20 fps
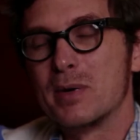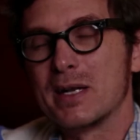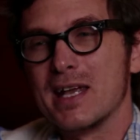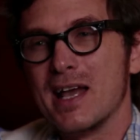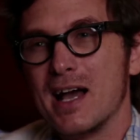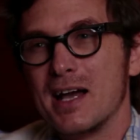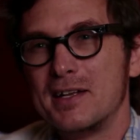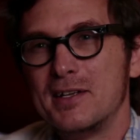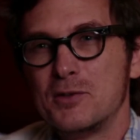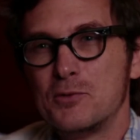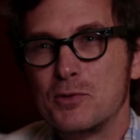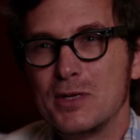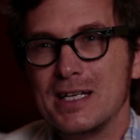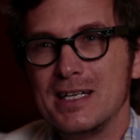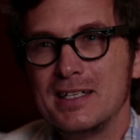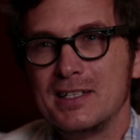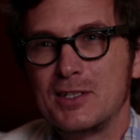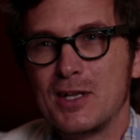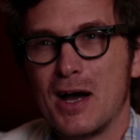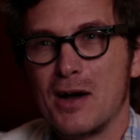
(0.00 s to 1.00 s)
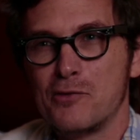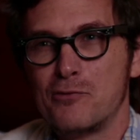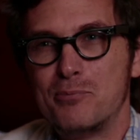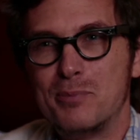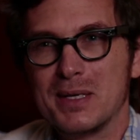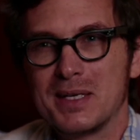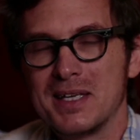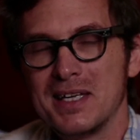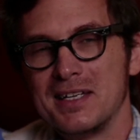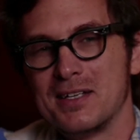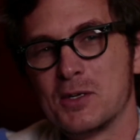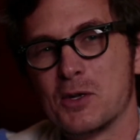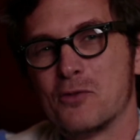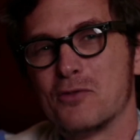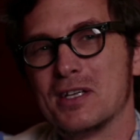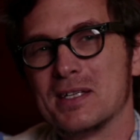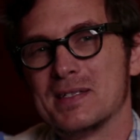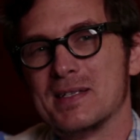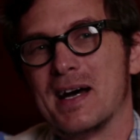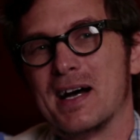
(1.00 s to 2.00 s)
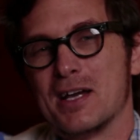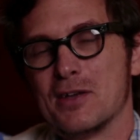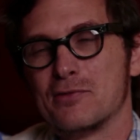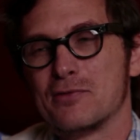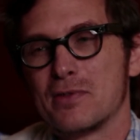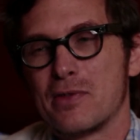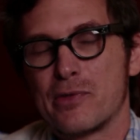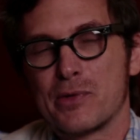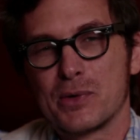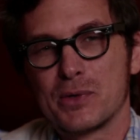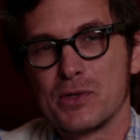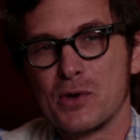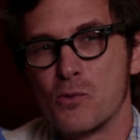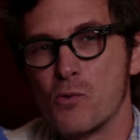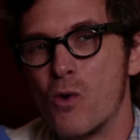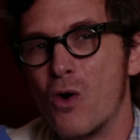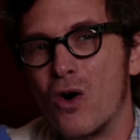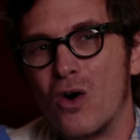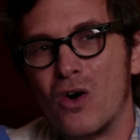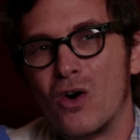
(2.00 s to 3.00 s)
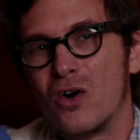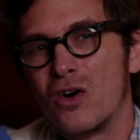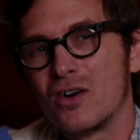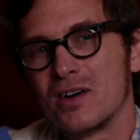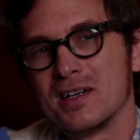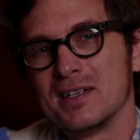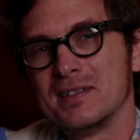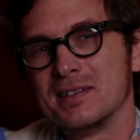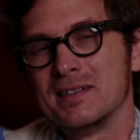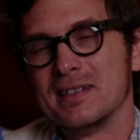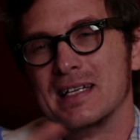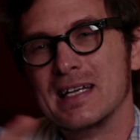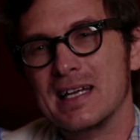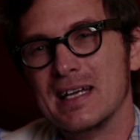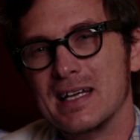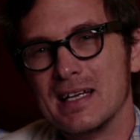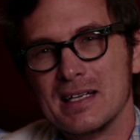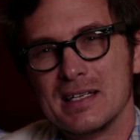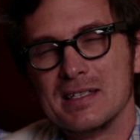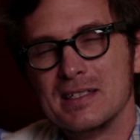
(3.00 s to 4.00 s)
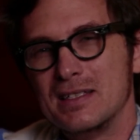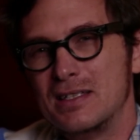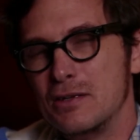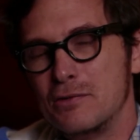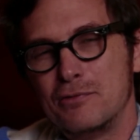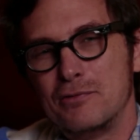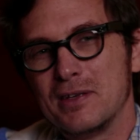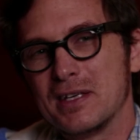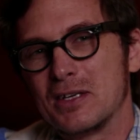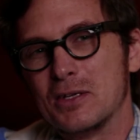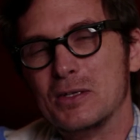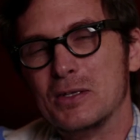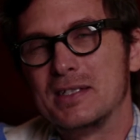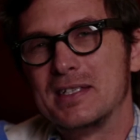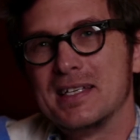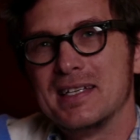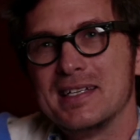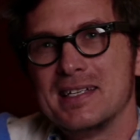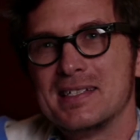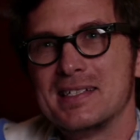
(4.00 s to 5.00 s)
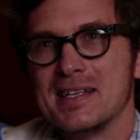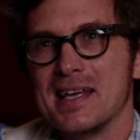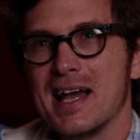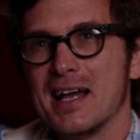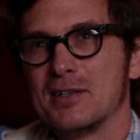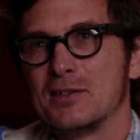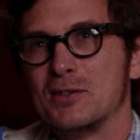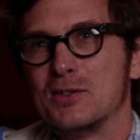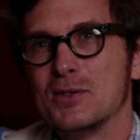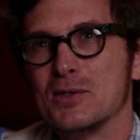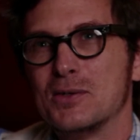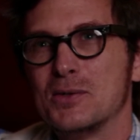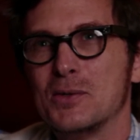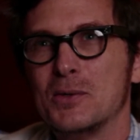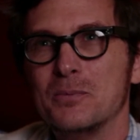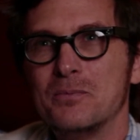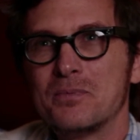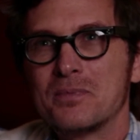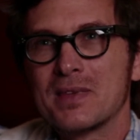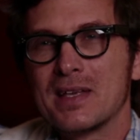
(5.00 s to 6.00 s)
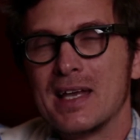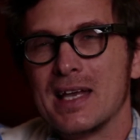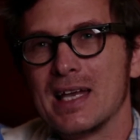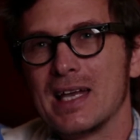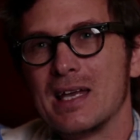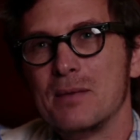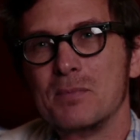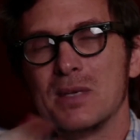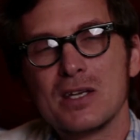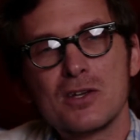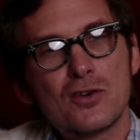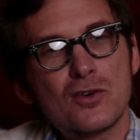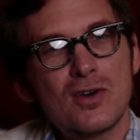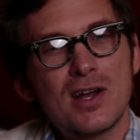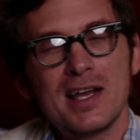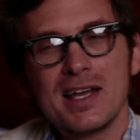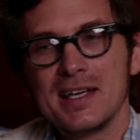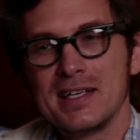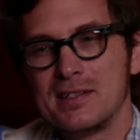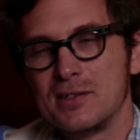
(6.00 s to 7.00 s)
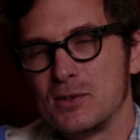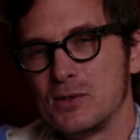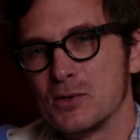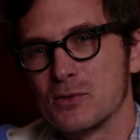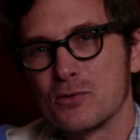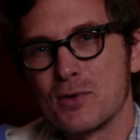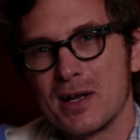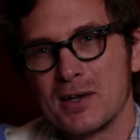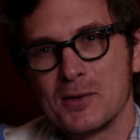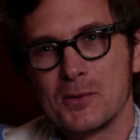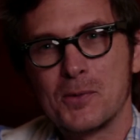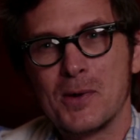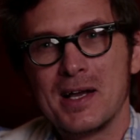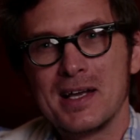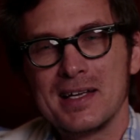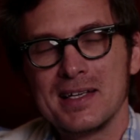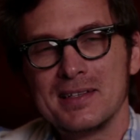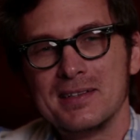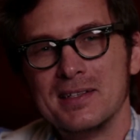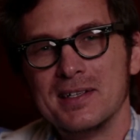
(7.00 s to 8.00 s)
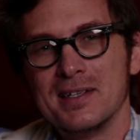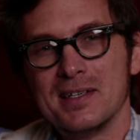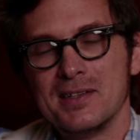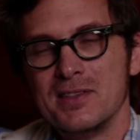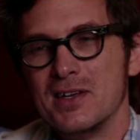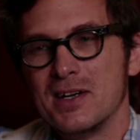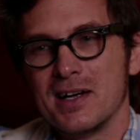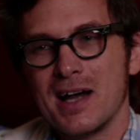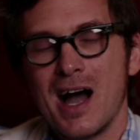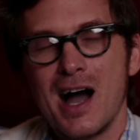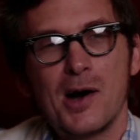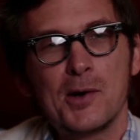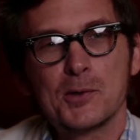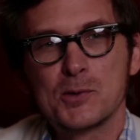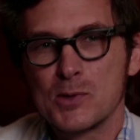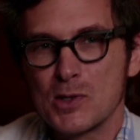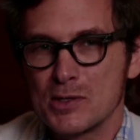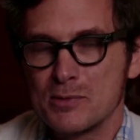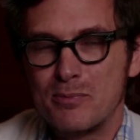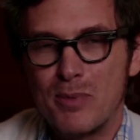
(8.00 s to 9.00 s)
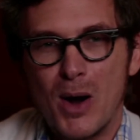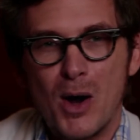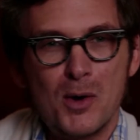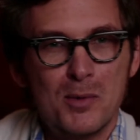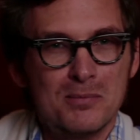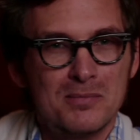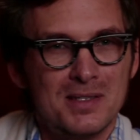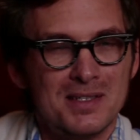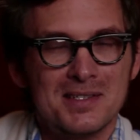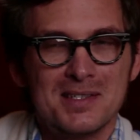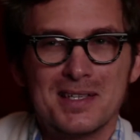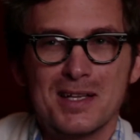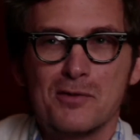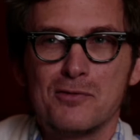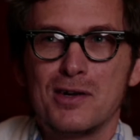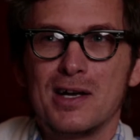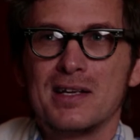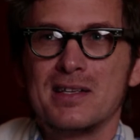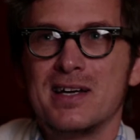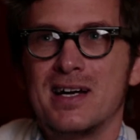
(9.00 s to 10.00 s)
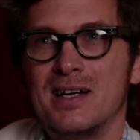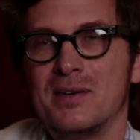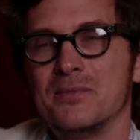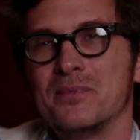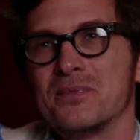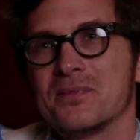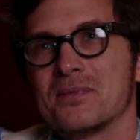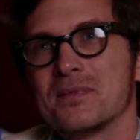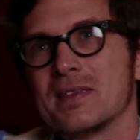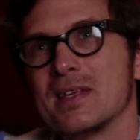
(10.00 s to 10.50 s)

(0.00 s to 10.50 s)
But he had a really tough beginning of his life. Through the war and difficulties, he had to immigrate, to run away, the house was bombed and stuff like that.